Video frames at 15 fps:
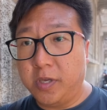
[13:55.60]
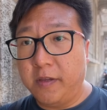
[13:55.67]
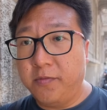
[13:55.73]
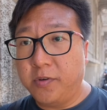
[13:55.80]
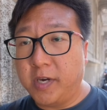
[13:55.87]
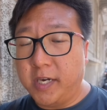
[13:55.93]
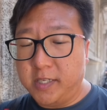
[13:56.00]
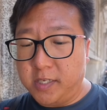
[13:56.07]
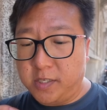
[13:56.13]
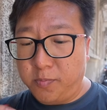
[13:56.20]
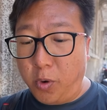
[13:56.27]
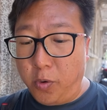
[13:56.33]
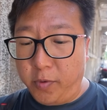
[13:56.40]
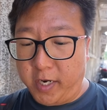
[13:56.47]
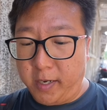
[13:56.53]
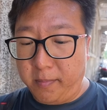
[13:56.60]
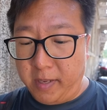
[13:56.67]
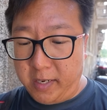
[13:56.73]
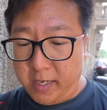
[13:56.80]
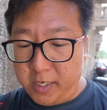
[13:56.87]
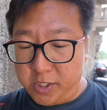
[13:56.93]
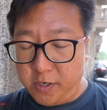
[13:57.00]
give you guys a small
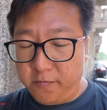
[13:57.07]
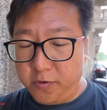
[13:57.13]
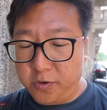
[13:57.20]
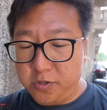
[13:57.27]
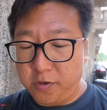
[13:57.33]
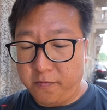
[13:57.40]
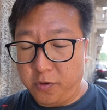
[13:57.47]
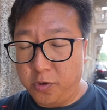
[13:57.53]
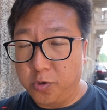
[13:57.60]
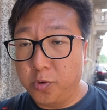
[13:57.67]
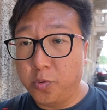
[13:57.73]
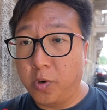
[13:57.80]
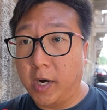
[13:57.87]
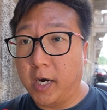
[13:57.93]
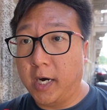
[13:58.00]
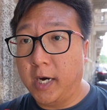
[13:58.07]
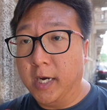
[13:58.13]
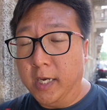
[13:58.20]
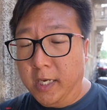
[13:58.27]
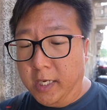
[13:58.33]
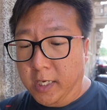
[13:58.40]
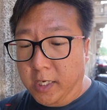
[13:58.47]
recommendation for those of you who are
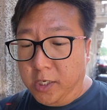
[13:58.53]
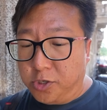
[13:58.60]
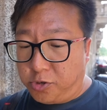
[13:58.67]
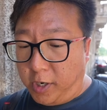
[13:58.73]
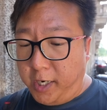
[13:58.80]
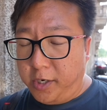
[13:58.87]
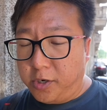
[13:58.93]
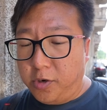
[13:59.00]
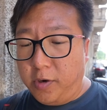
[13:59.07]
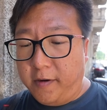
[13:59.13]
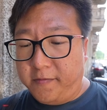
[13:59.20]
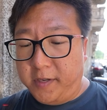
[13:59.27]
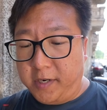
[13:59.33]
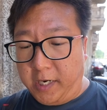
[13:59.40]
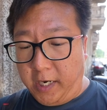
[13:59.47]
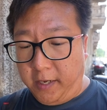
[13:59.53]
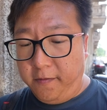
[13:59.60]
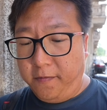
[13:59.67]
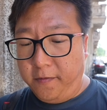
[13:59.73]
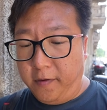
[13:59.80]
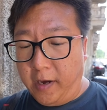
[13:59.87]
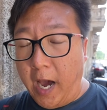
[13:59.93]
trying to go after
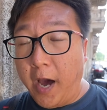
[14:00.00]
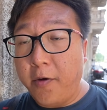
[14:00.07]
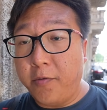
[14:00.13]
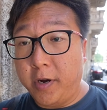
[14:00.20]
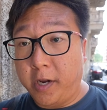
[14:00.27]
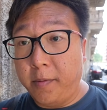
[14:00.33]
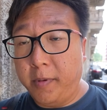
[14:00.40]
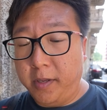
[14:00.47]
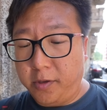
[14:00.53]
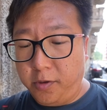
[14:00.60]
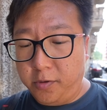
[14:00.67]
cliff. I recommend to